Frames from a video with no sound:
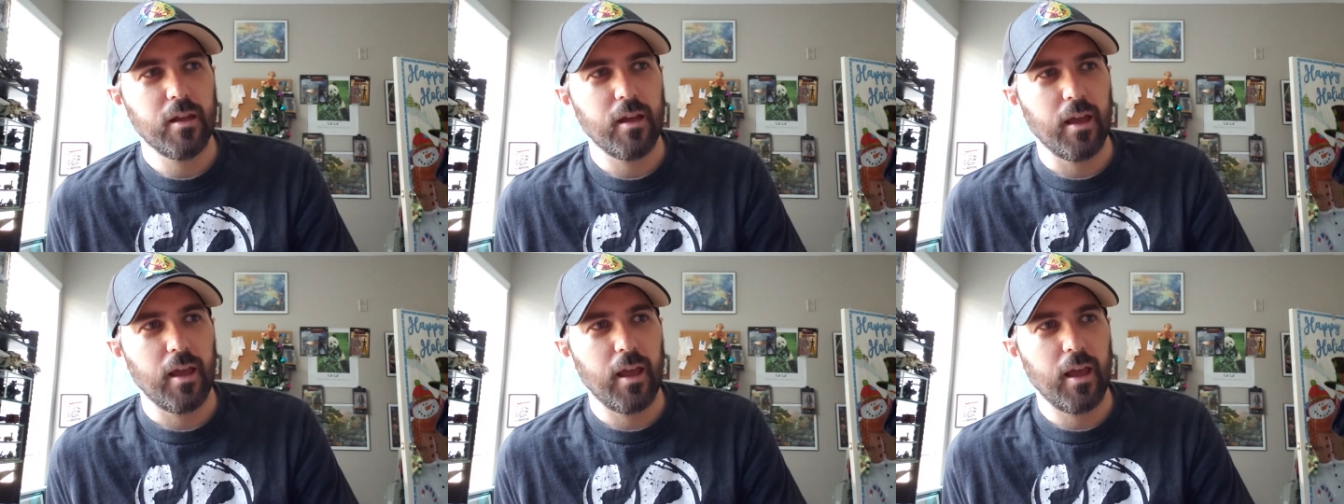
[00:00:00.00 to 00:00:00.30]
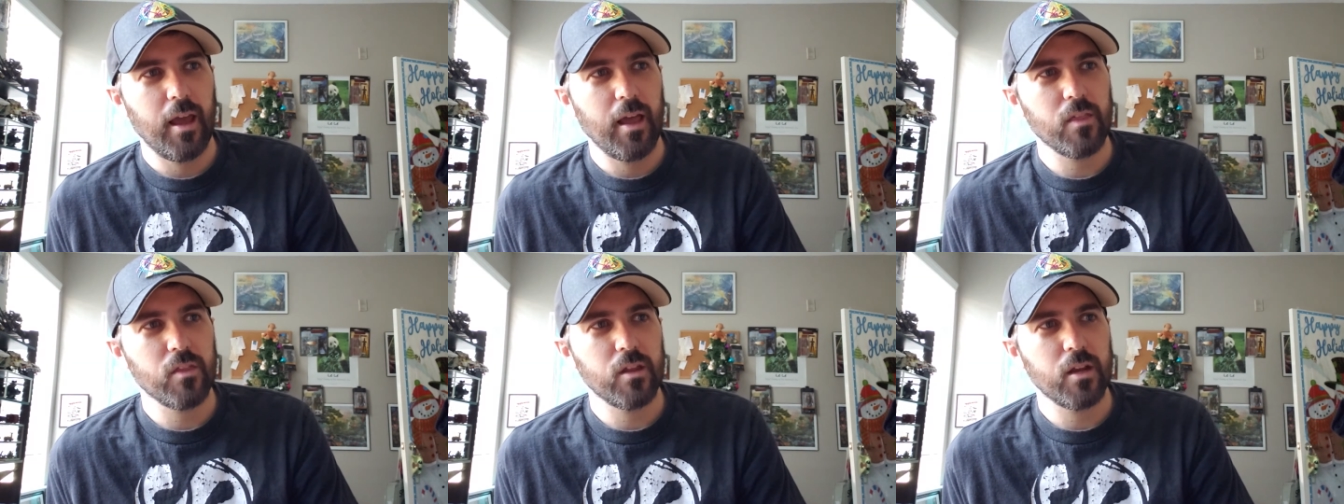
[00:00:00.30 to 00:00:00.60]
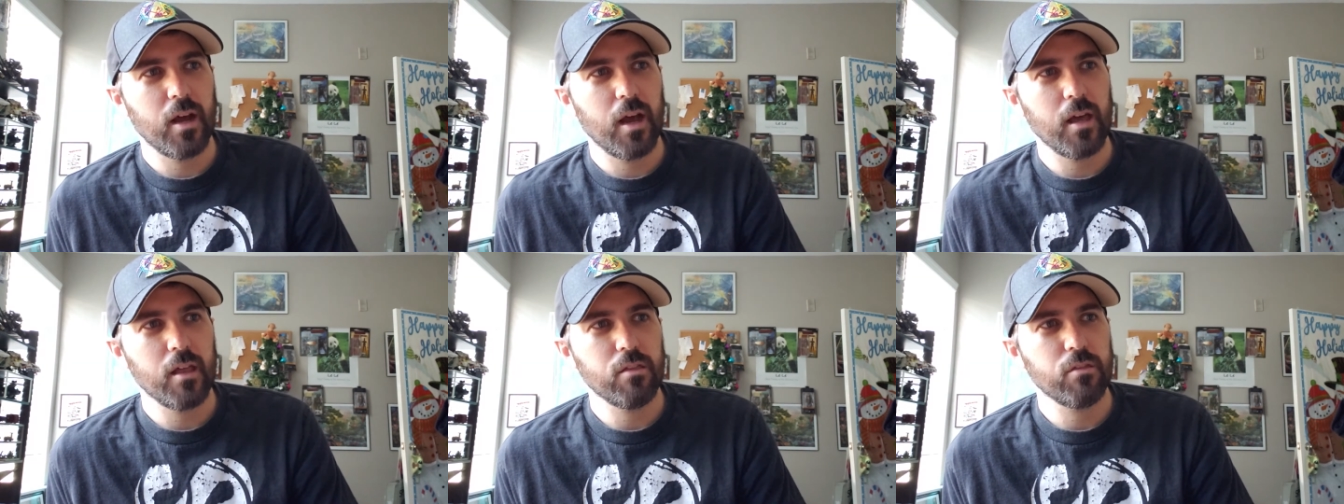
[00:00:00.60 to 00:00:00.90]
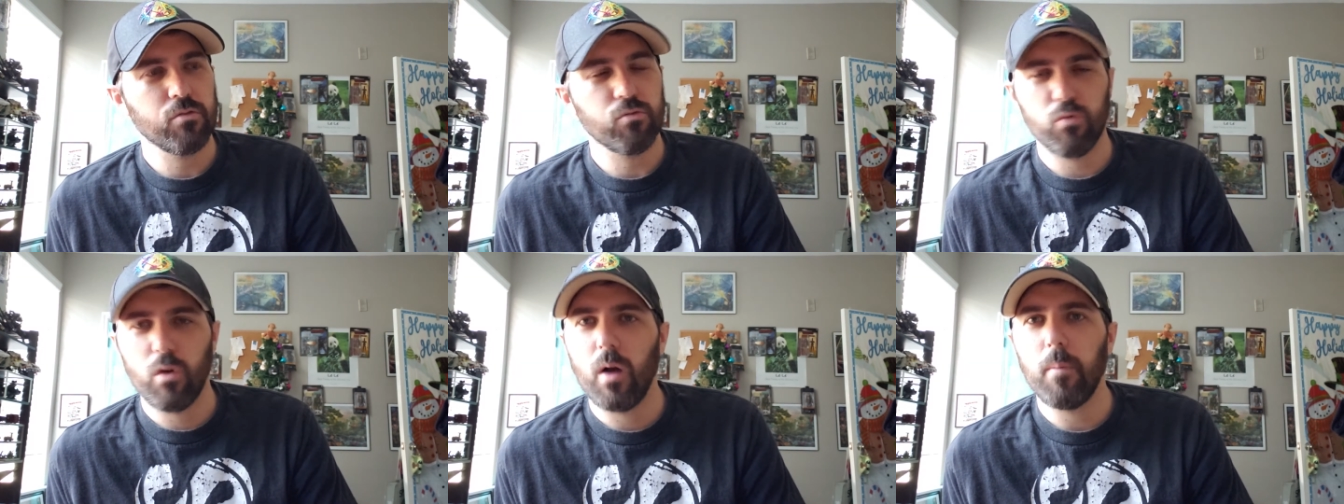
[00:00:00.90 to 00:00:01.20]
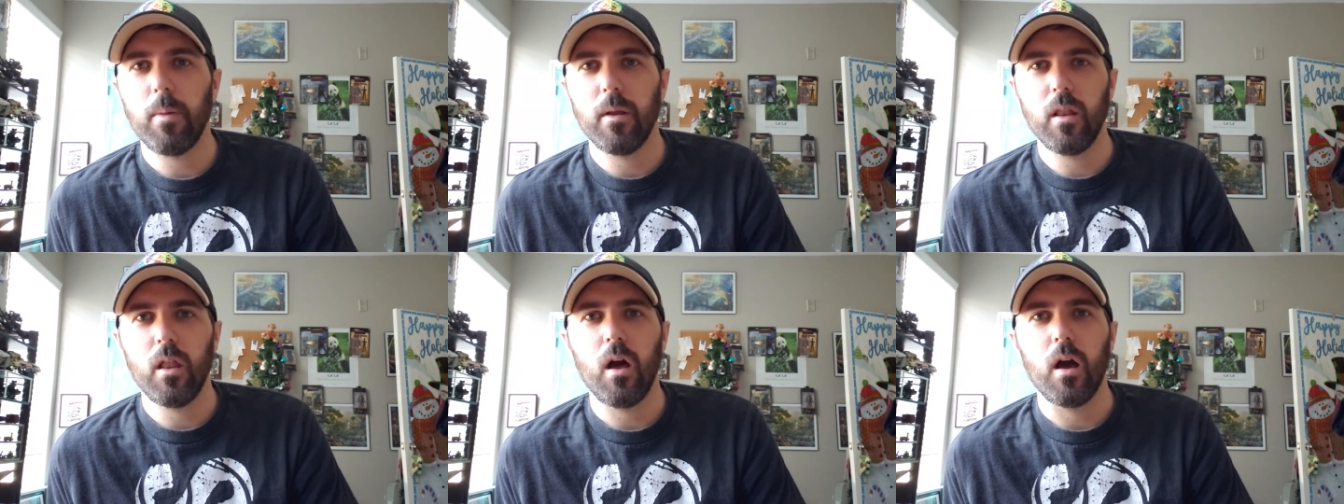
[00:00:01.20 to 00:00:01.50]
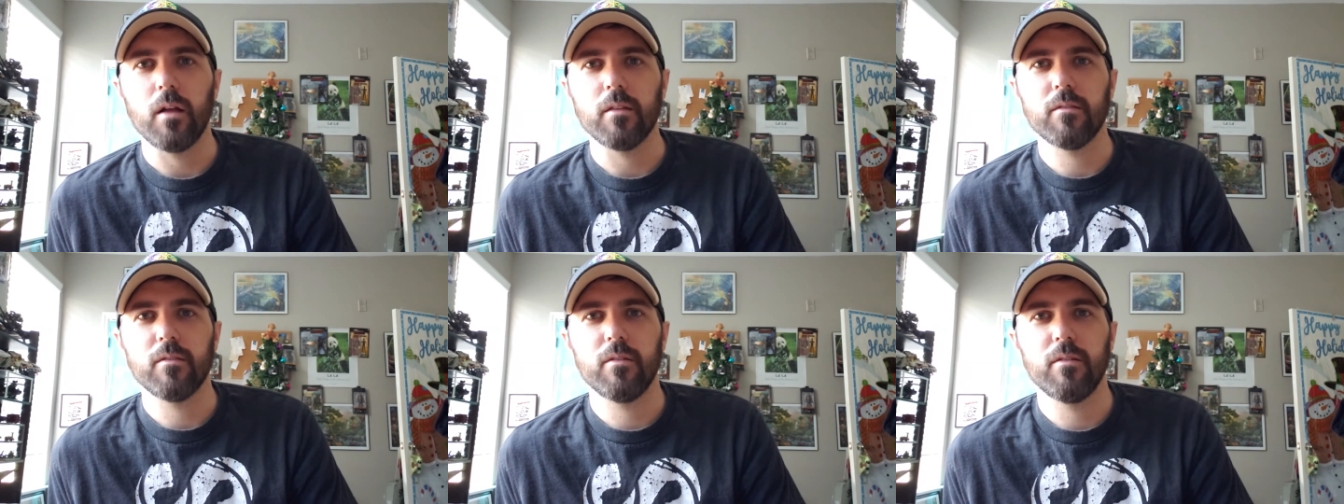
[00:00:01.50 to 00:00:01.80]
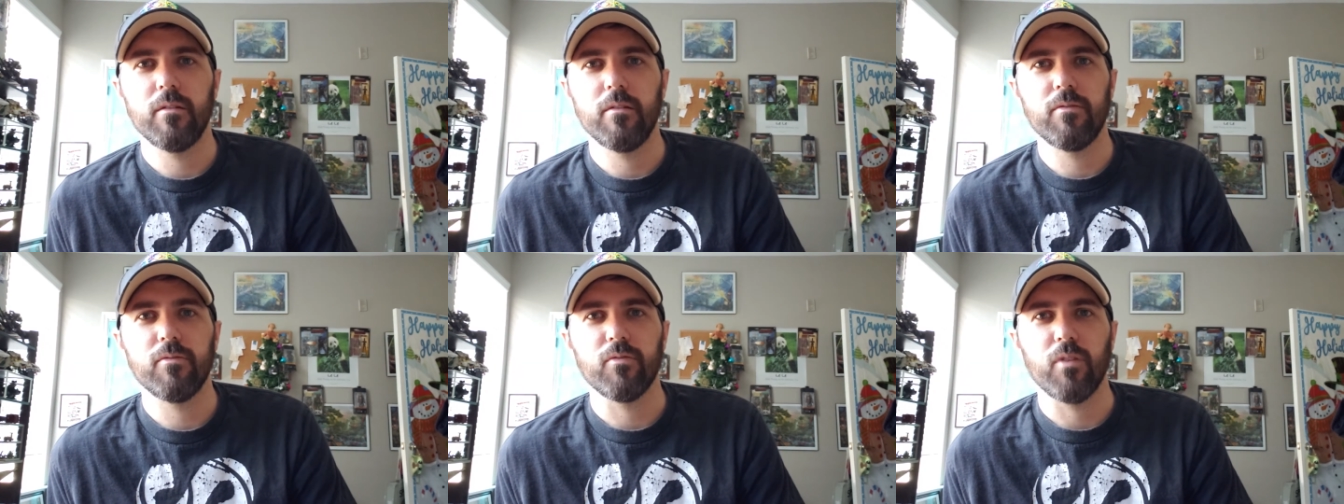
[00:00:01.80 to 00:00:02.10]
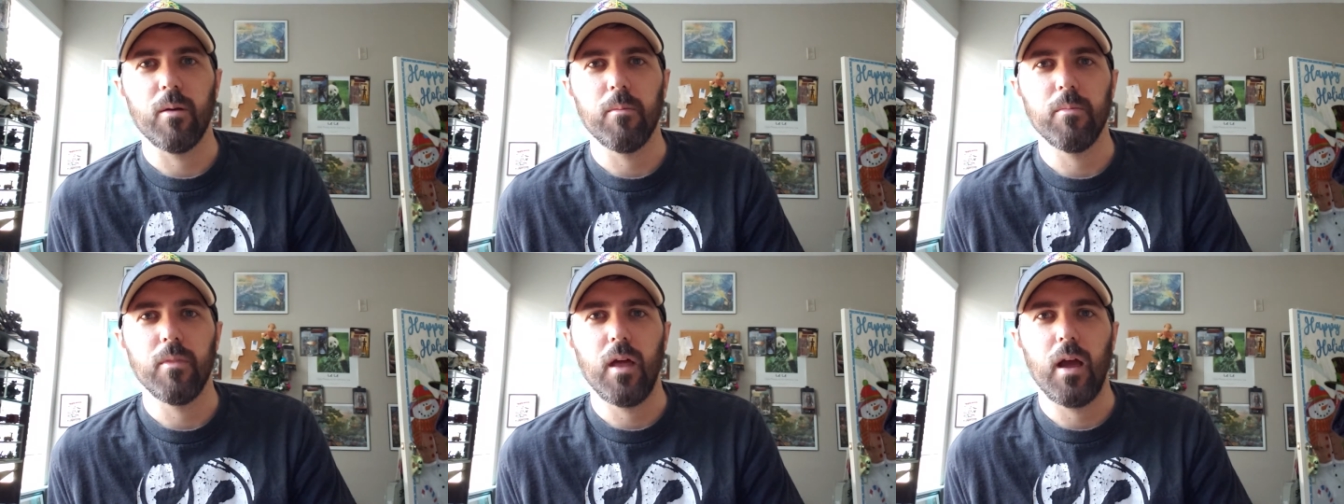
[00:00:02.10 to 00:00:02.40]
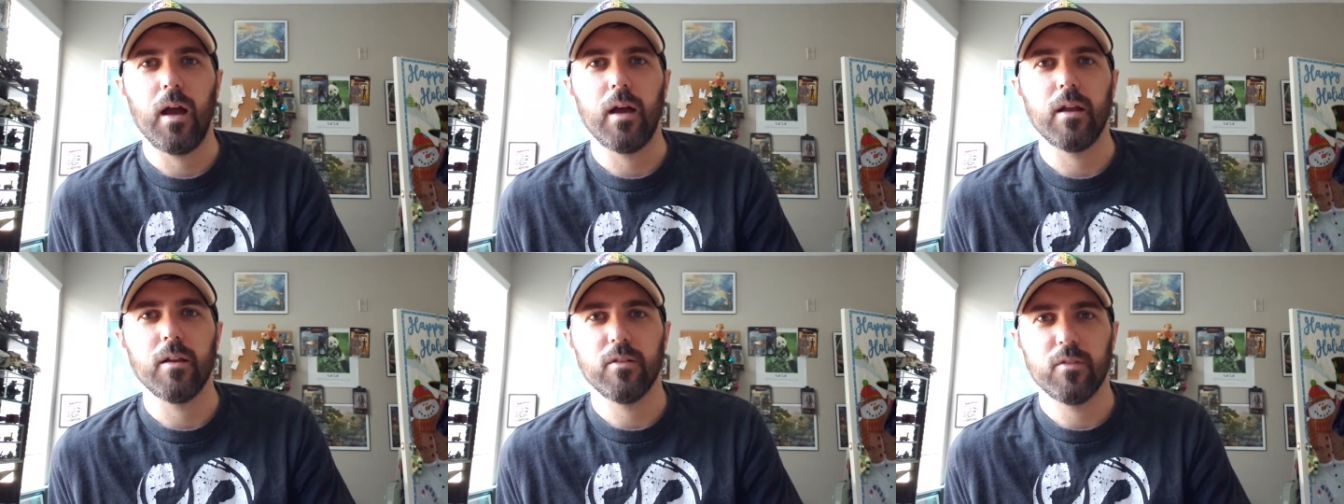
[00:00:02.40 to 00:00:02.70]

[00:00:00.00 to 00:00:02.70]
and then I threw up a lot from that.